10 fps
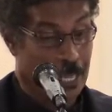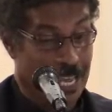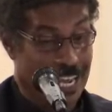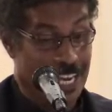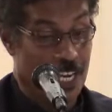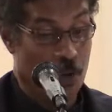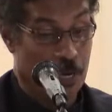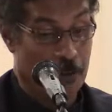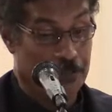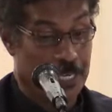In the new
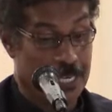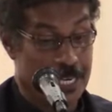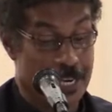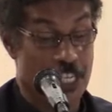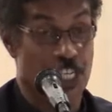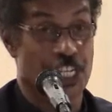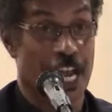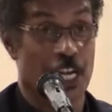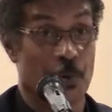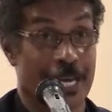covenant, there is
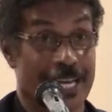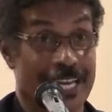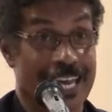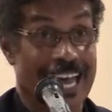genuine,